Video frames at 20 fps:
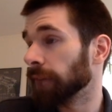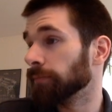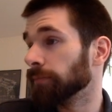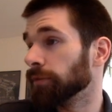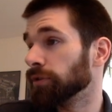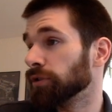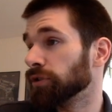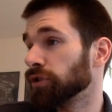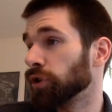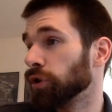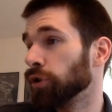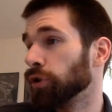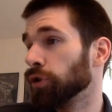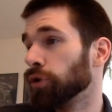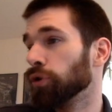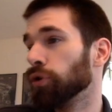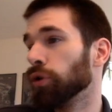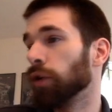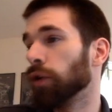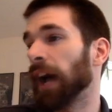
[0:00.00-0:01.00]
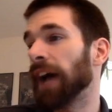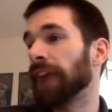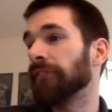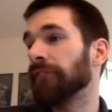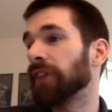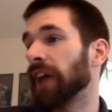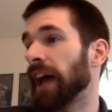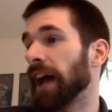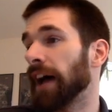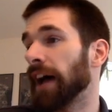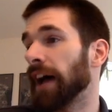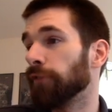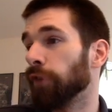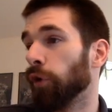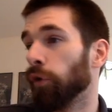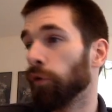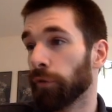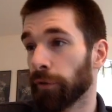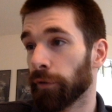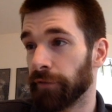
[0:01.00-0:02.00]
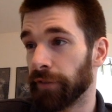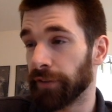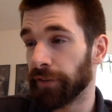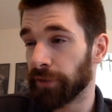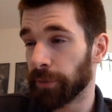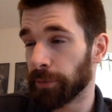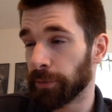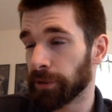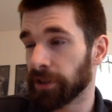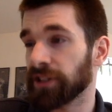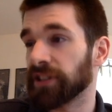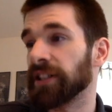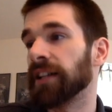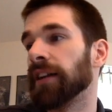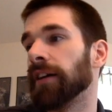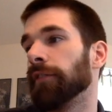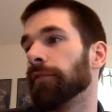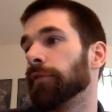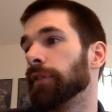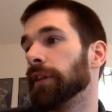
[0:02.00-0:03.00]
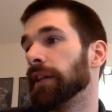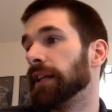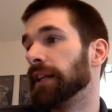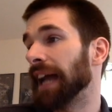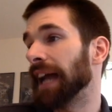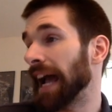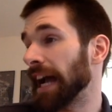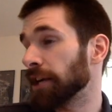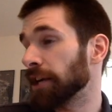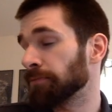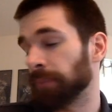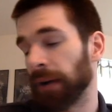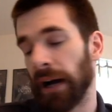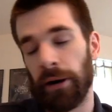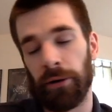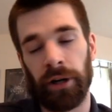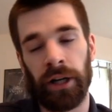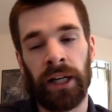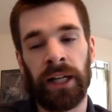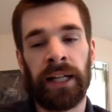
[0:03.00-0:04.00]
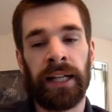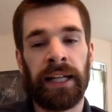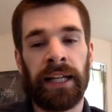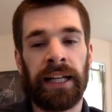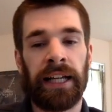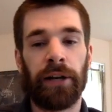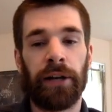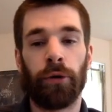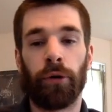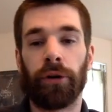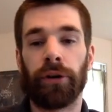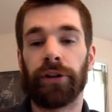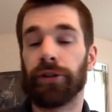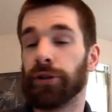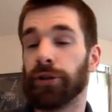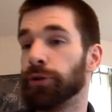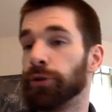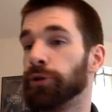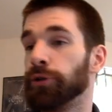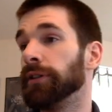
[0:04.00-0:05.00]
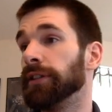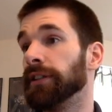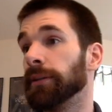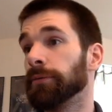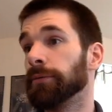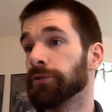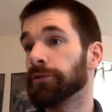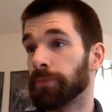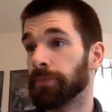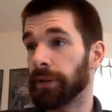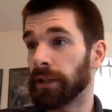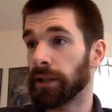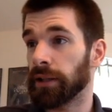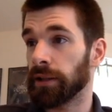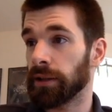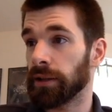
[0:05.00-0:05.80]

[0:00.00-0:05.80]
So you'll have to have over 50% of the hash power in order to do a double spend.